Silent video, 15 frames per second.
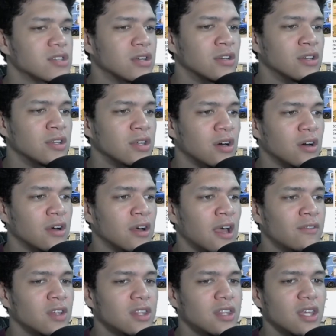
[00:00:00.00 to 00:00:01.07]
good, y'all.
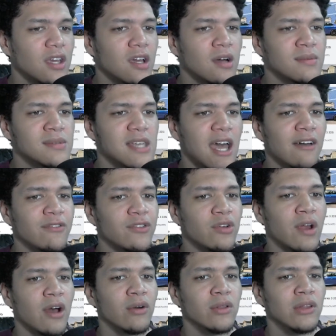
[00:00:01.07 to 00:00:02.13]
Everything comes after
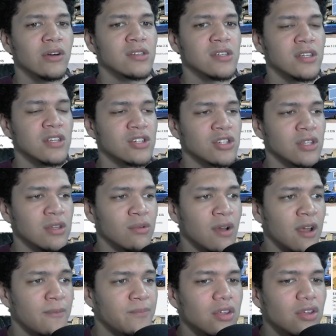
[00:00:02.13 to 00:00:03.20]
how it looks initially,
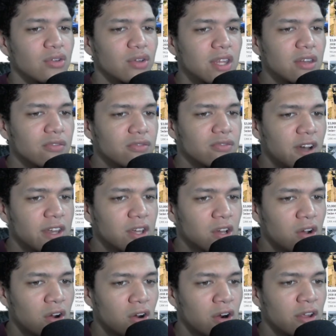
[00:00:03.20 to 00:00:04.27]
right? You need to find a
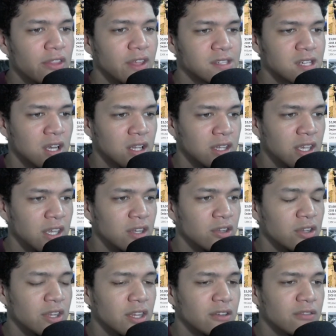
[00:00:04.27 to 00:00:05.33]
car that's clean.
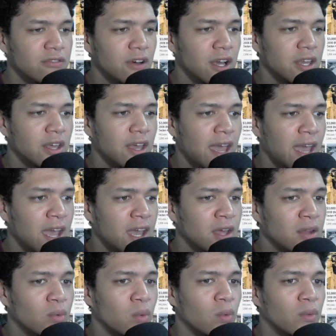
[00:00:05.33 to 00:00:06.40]
You need to find an
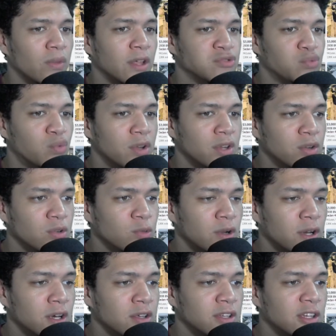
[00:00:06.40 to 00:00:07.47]
ad that's written
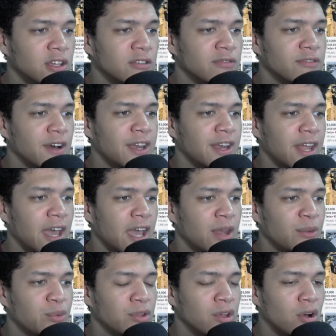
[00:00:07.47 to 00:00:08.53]
well. You need to find an
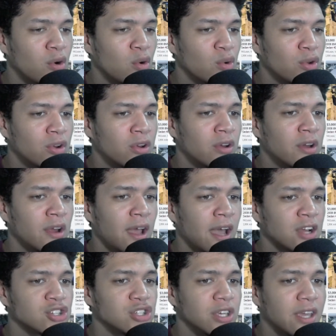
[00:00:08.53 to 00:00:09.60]
ad where the owner
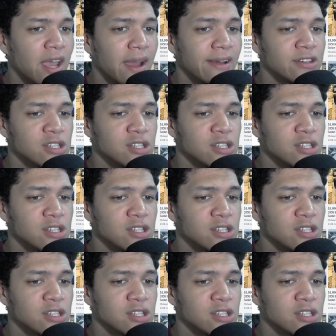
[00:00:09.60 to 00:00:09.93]
actually cares